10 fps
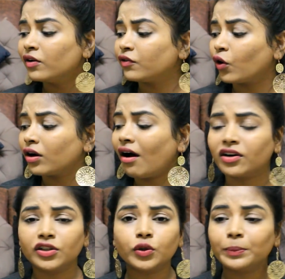for
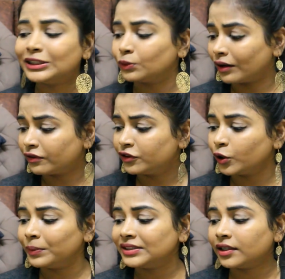100 rupees, 150
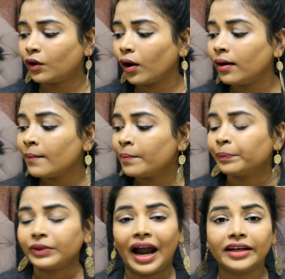rupees and all.
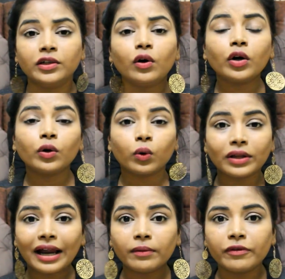I did not know
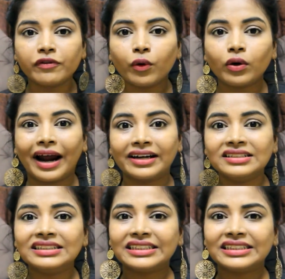that before. I didn't